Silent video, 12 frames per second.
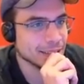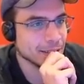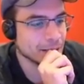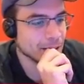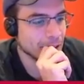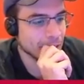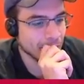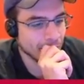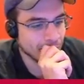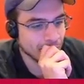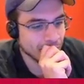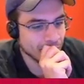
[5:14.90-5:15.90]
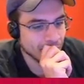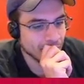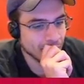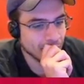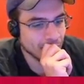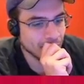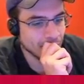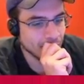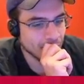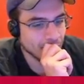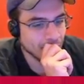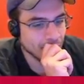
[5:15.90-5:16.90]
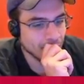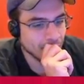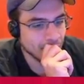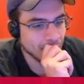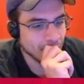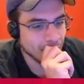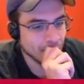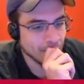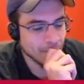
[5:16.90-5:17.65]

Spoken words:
(silence)